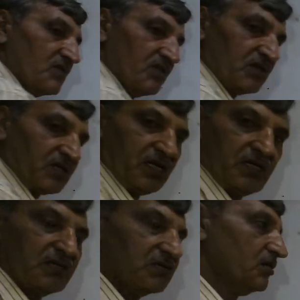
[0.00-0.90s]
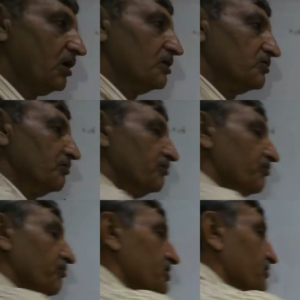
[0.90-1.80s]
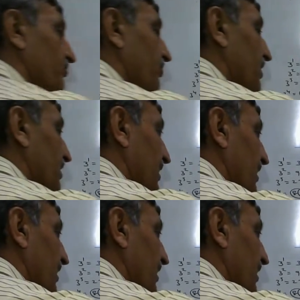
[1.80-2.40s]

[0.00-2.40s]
Okay. First of all case I